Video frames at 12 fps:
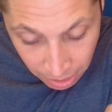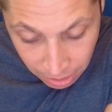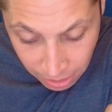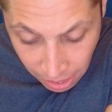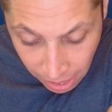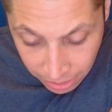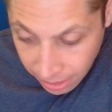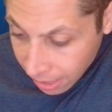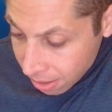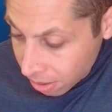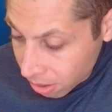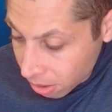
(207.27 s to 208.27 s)

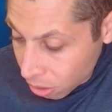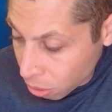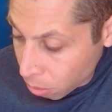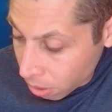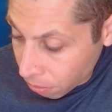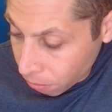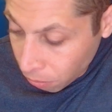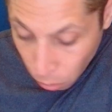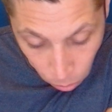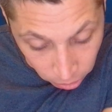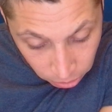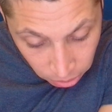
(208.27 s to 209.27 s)

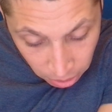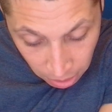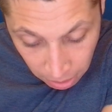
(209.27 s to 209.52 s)
9x⁴